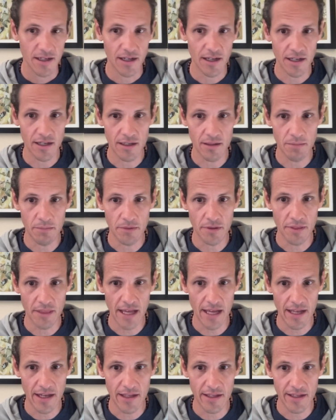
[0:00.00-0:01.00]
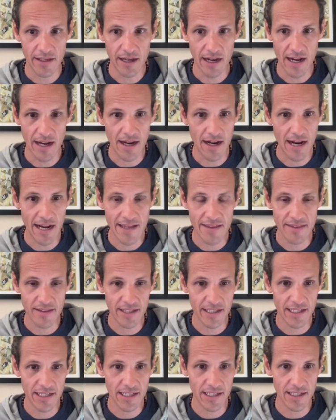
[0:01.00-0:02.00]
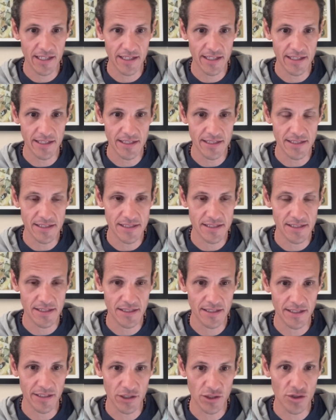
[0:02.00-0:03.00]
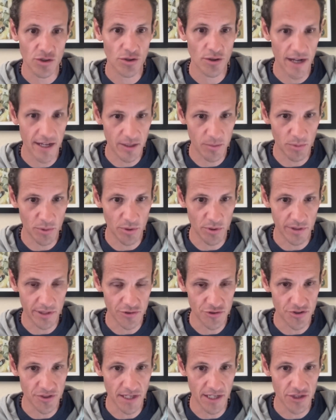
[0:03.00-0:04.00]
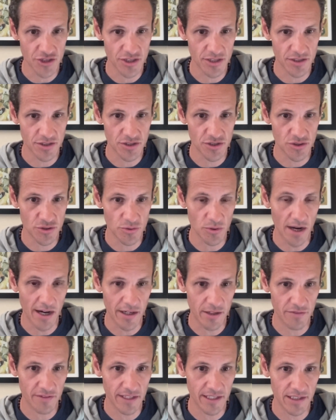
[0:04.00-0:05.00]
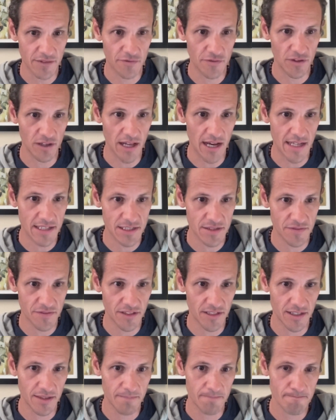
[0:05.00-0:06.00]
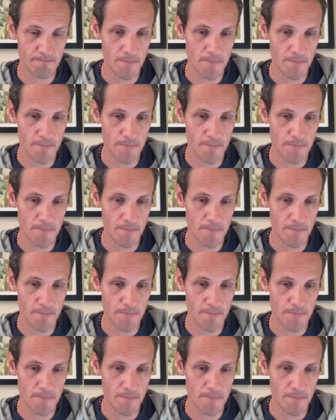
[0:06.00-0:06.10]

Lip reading: that I think is an incredible introduction to Ayurvedic philosophy.